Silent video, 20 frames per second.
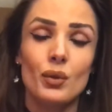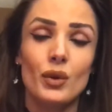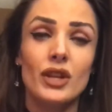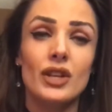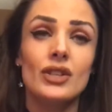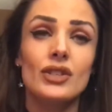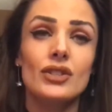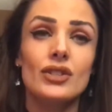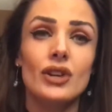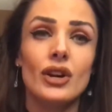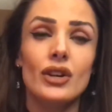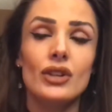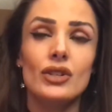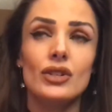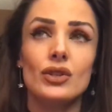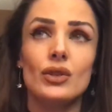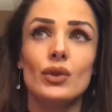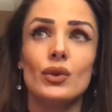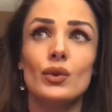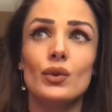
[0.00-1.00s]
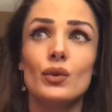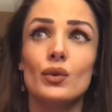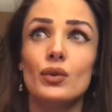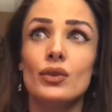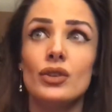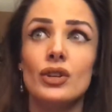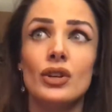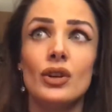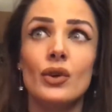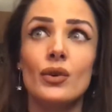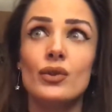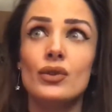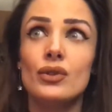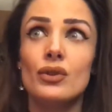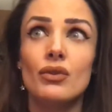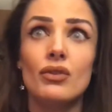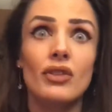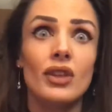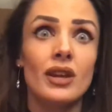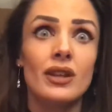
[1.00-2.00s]
We can start to, you know,
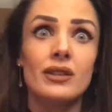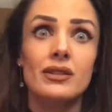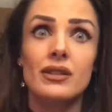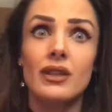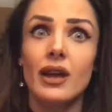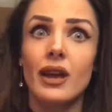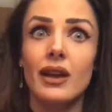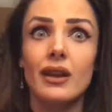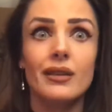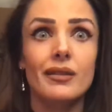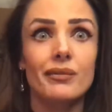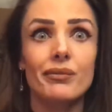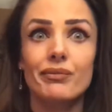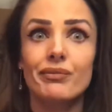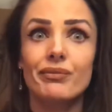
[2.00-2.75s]
do things like